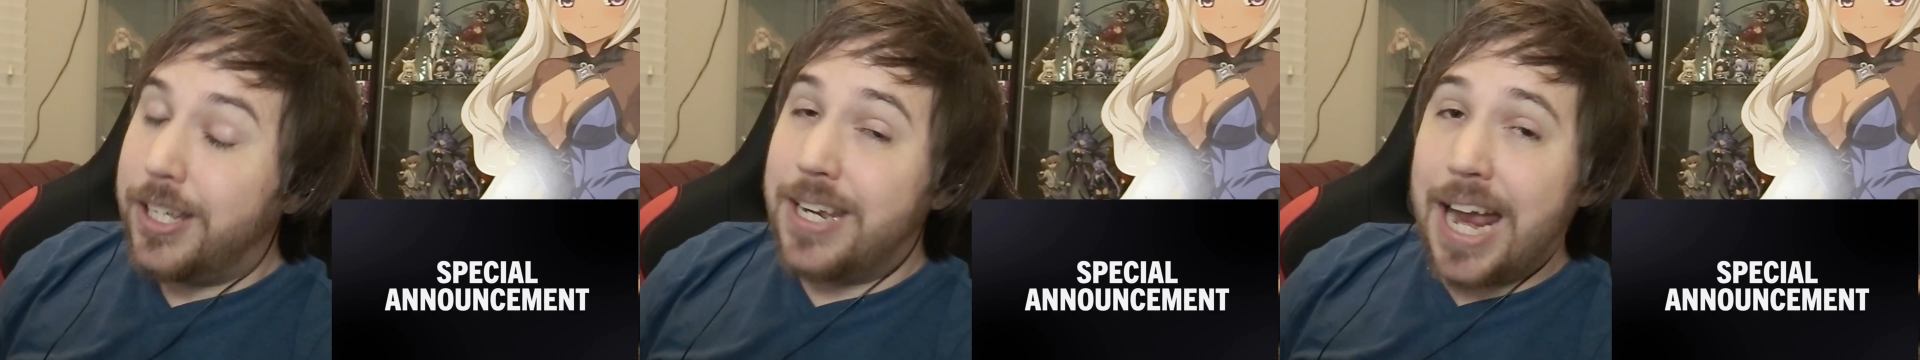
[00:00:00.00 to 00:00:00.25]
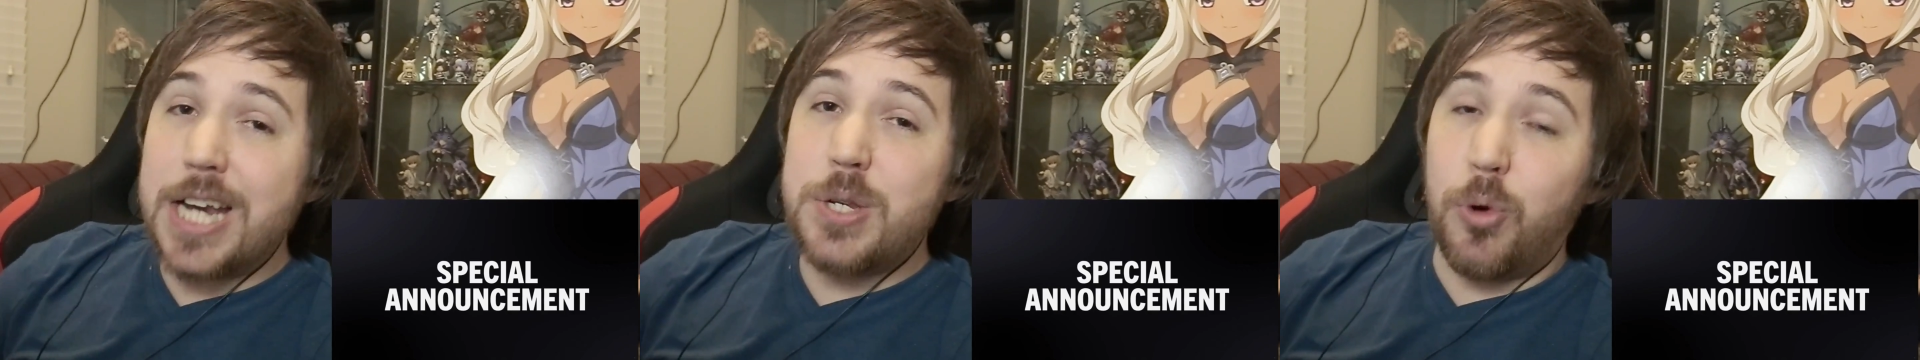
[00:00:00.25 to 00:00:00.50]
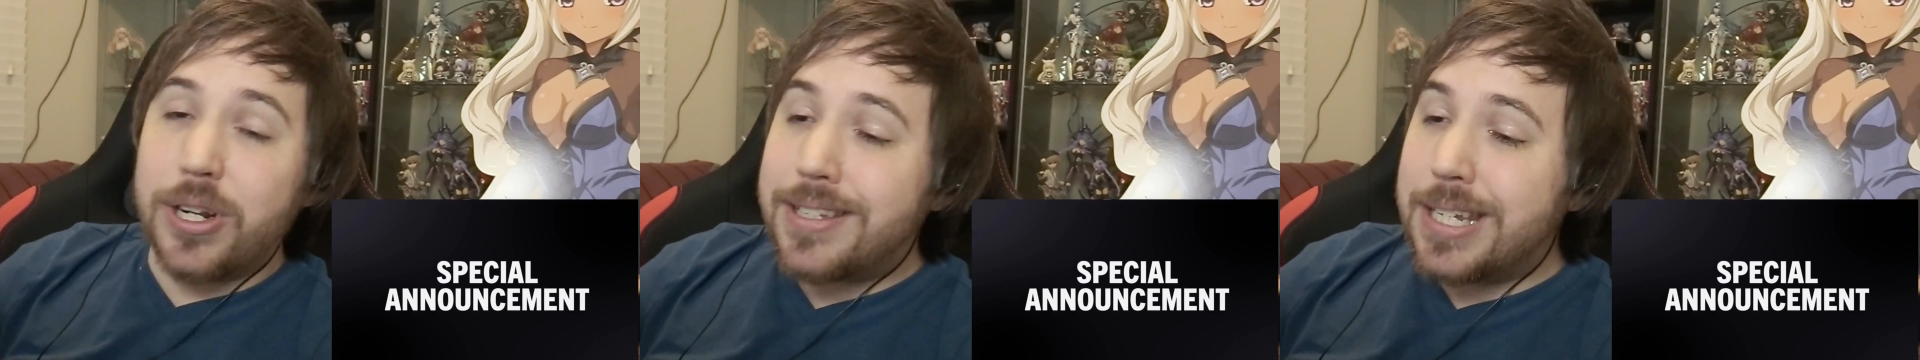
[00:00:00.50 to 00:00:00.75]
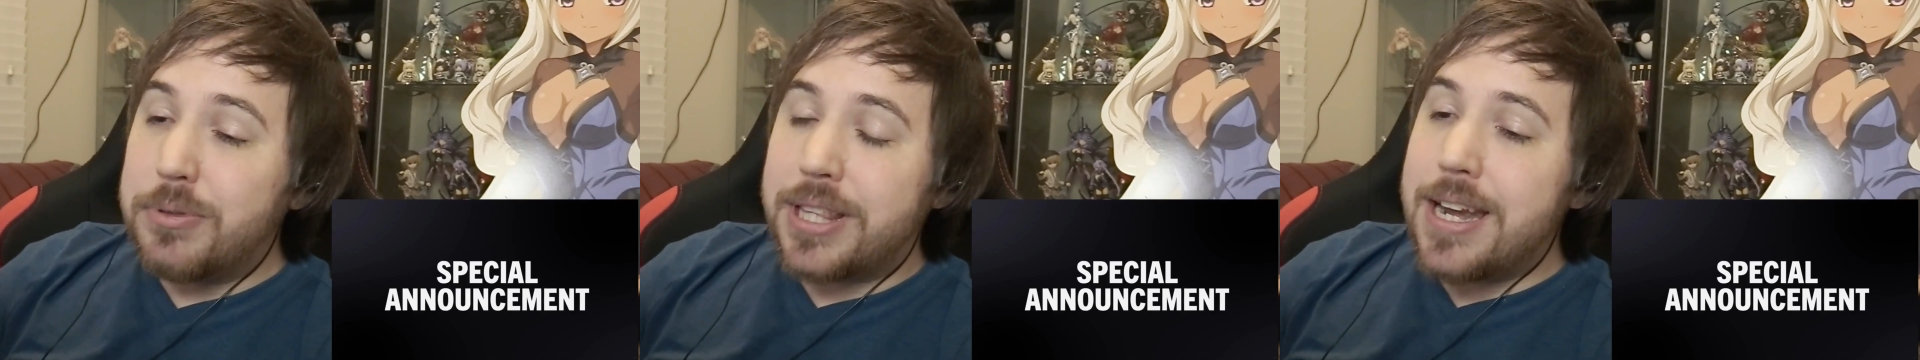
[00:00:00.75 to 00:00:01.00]
You guys want to
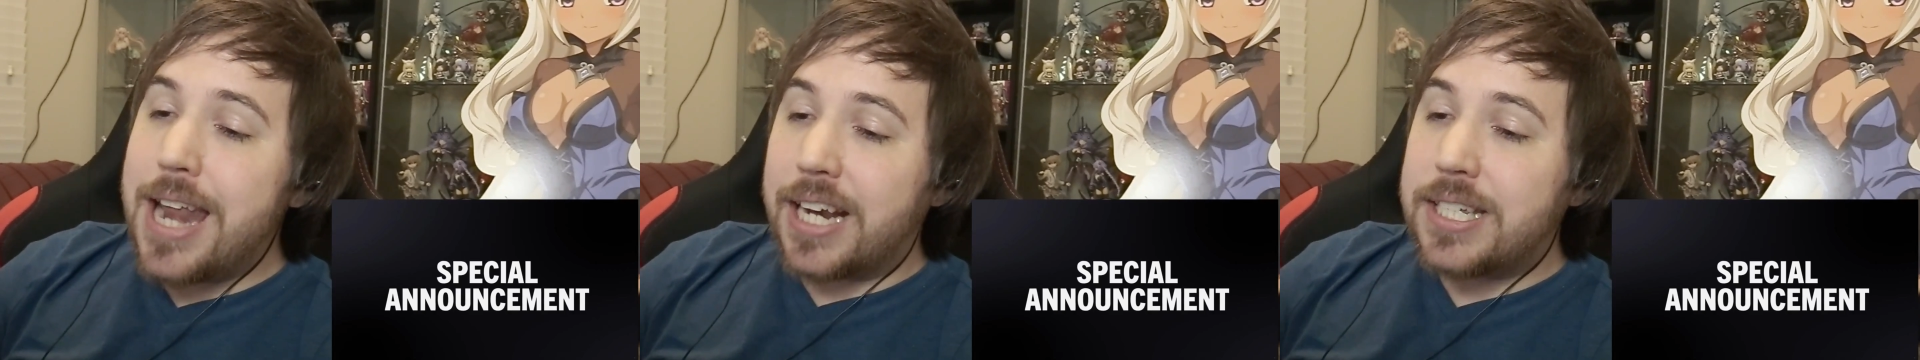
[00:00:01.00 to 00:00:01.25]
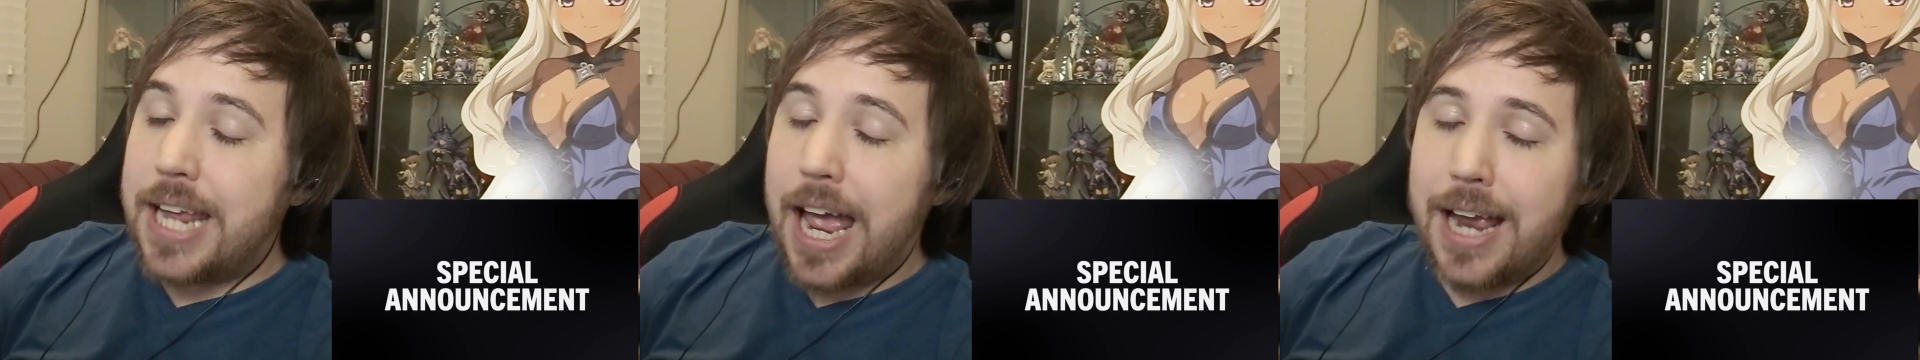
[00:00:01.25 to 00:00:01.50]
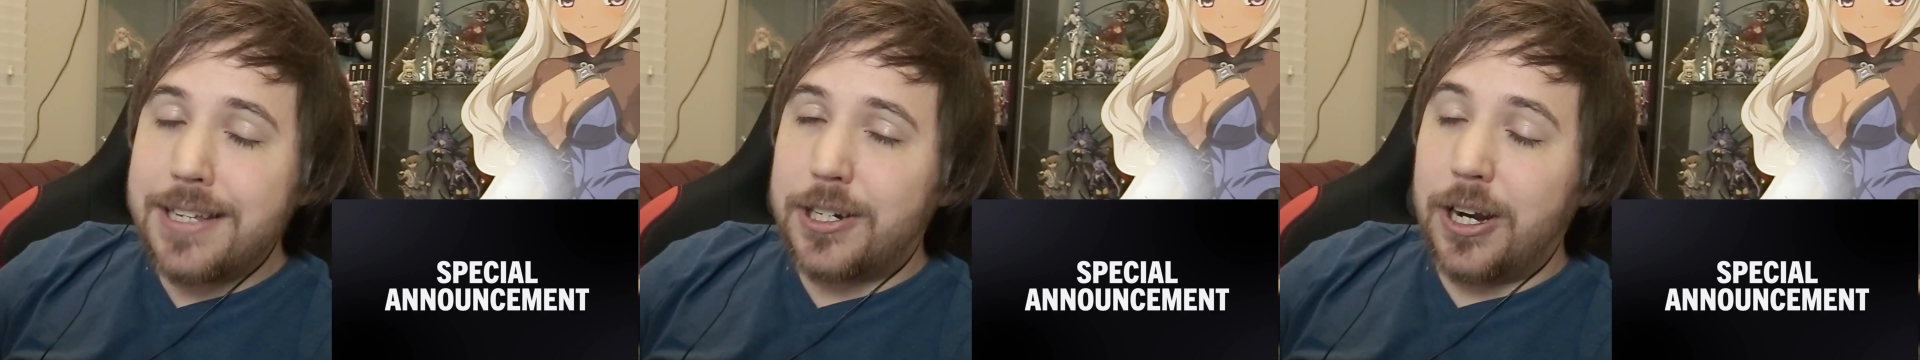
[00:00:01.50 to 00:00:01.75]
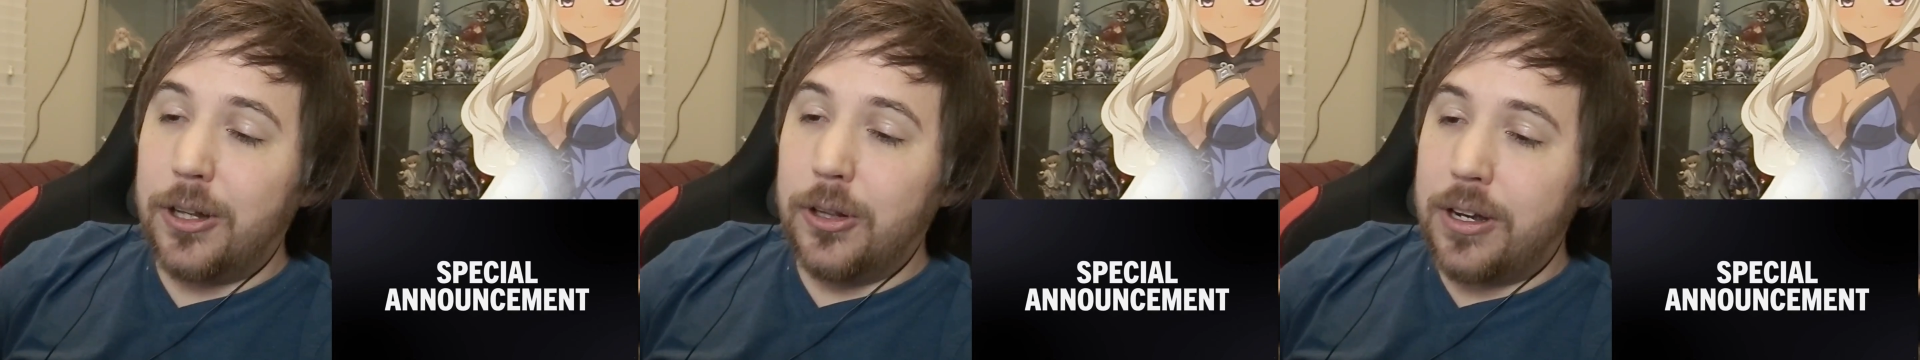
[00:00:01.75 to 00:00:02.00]
see what the next guys are
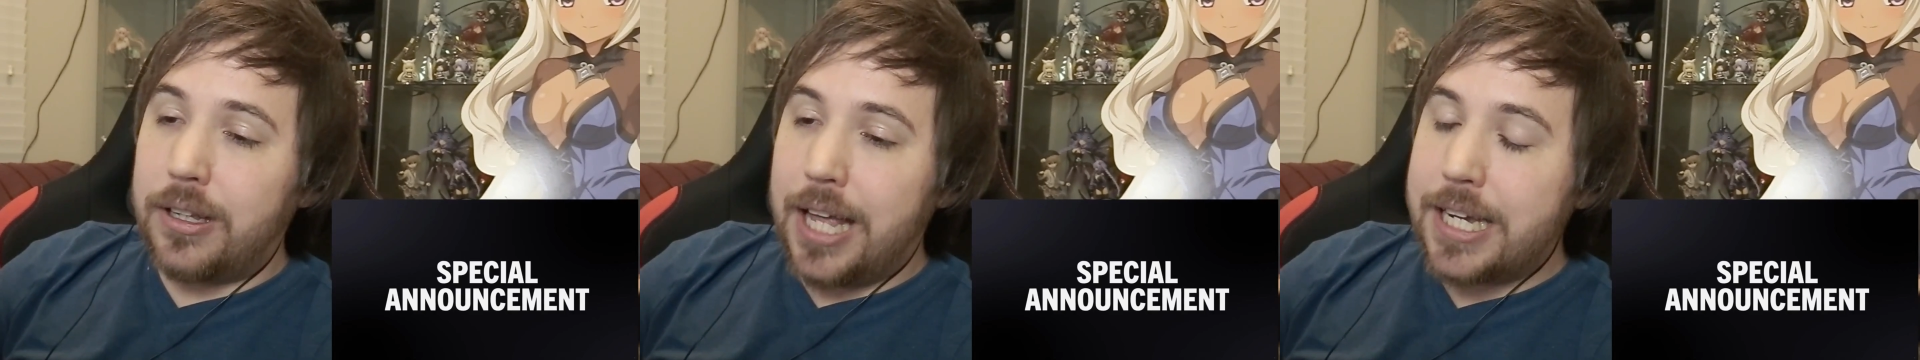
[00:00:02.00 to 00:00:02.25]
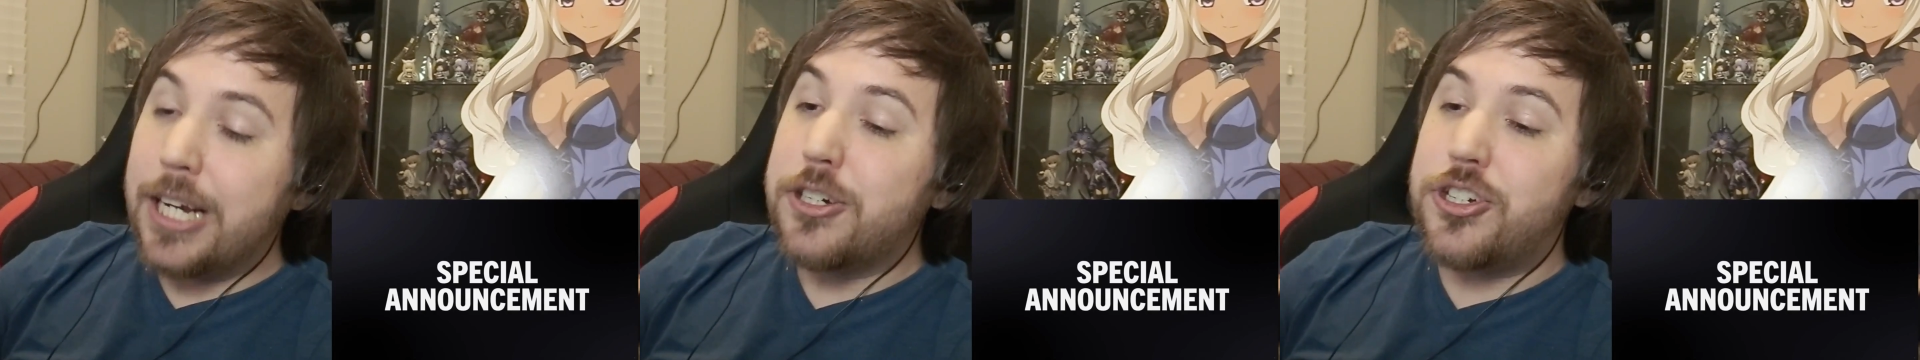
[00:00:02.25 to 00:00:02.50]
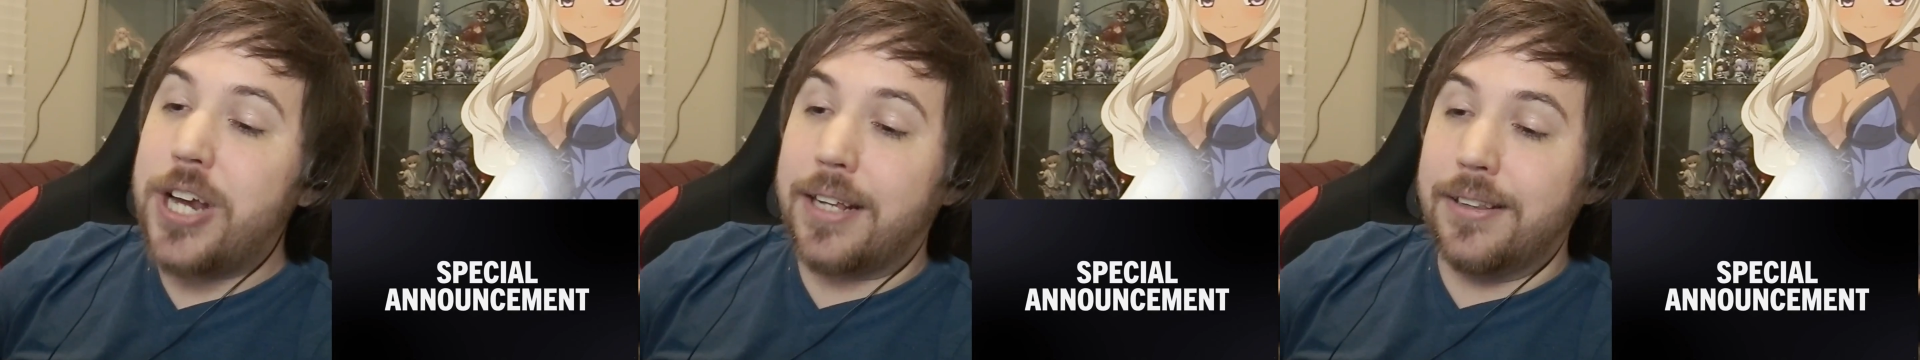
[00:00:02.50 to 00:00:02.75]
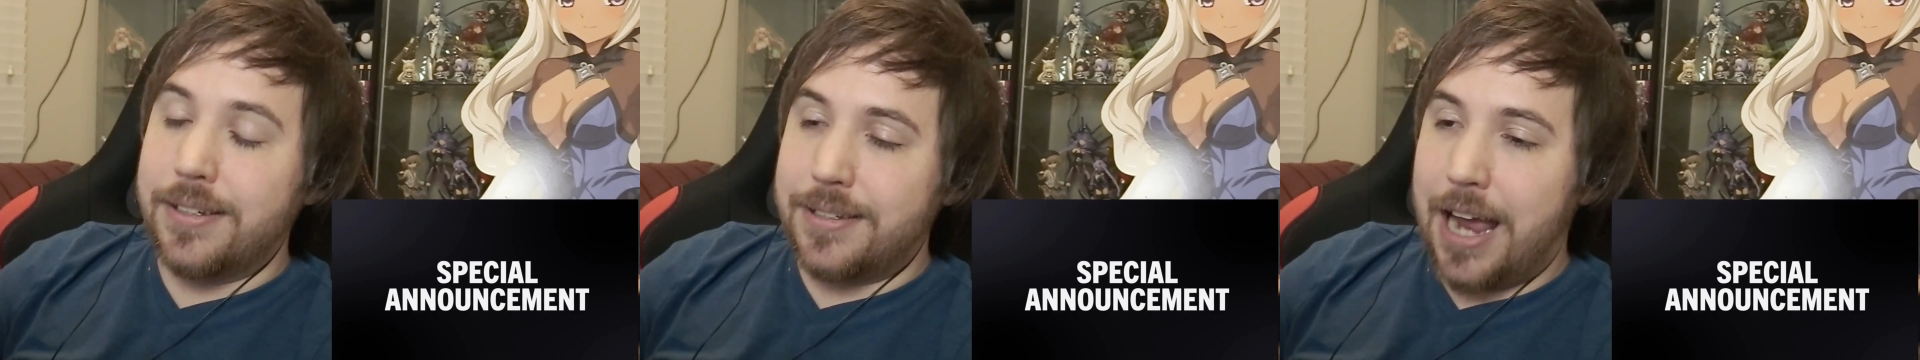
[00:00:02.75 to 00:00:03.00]
going to look like here? Check
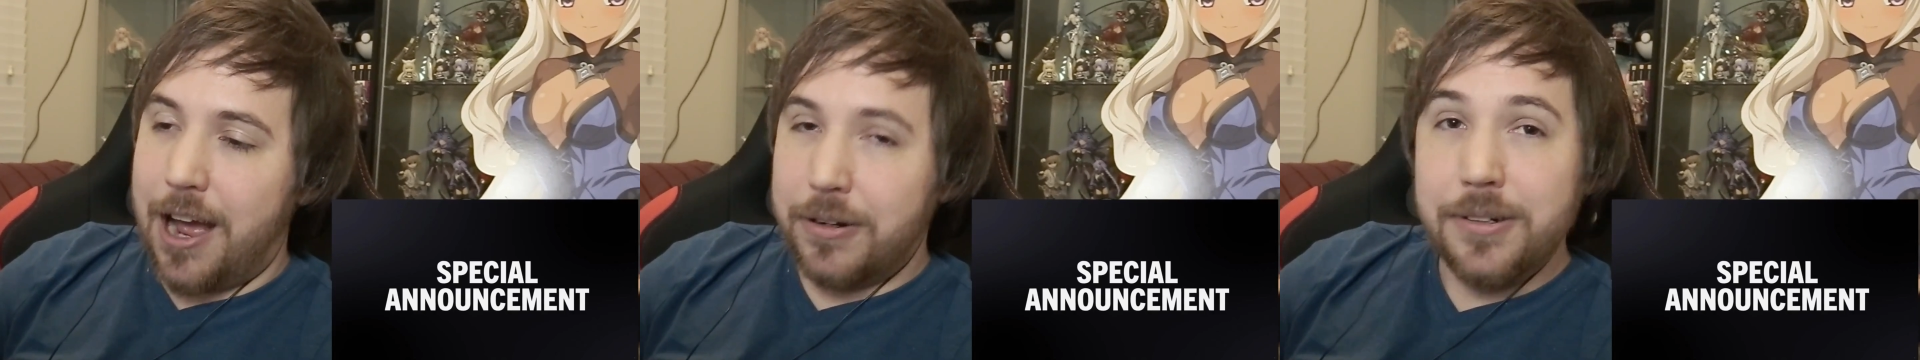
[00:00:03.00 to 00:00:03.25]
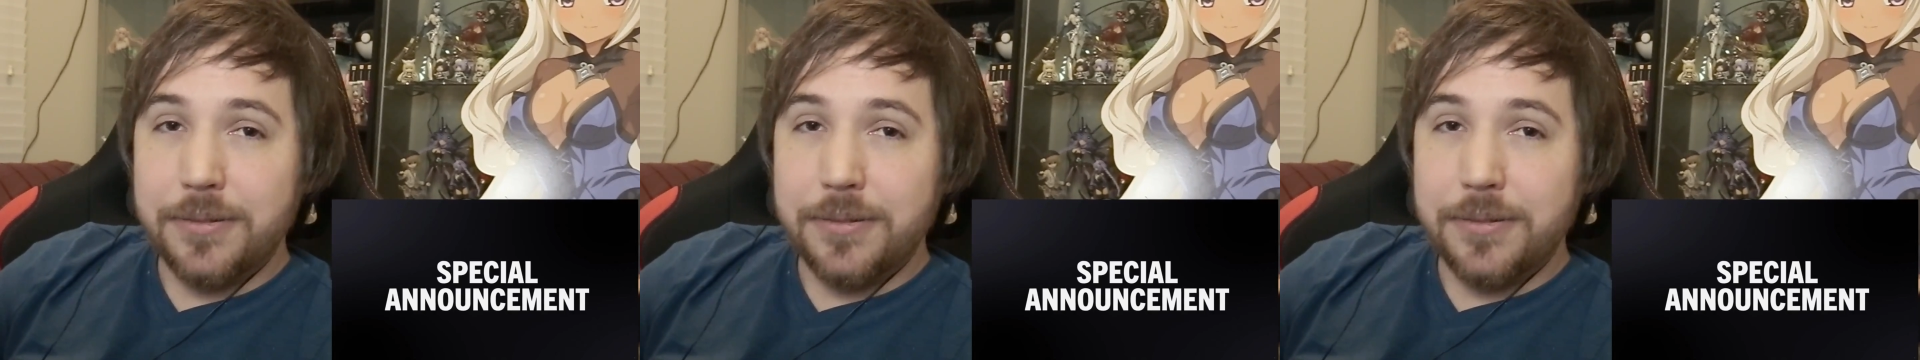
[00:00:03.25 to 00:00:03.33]
this out.